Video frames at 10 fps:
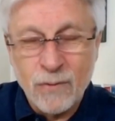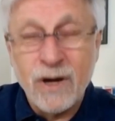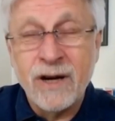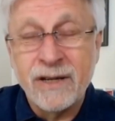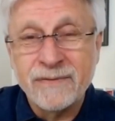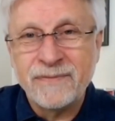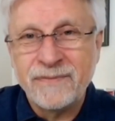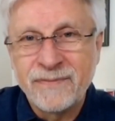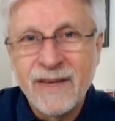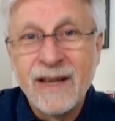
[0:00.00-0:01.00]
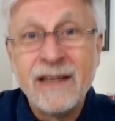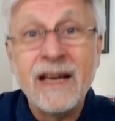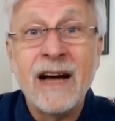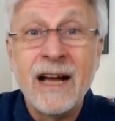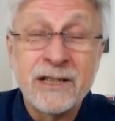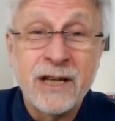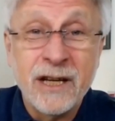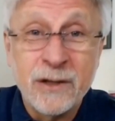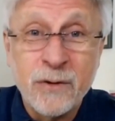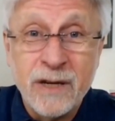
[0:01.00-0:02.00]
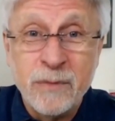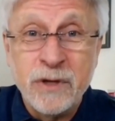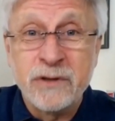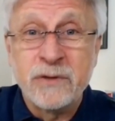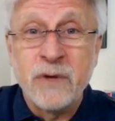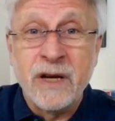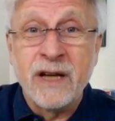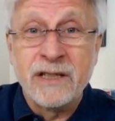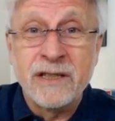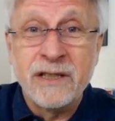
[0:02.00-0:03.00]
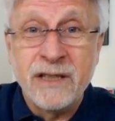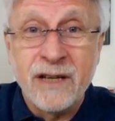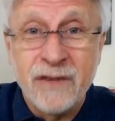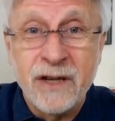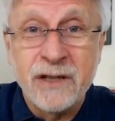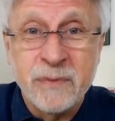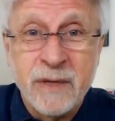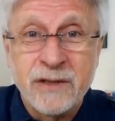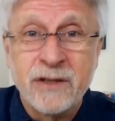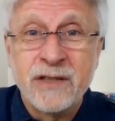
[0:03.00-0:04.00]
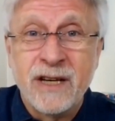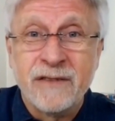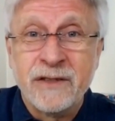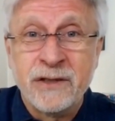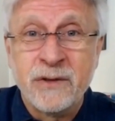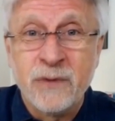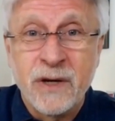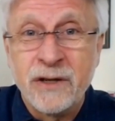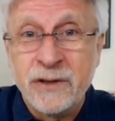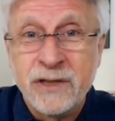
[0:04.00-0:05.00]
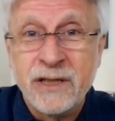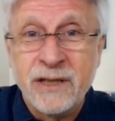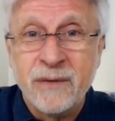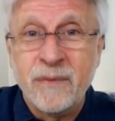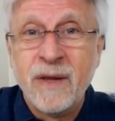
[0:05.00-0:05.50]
Right. Yeah, I actually get quite amused when I see the advertisements on television where you see the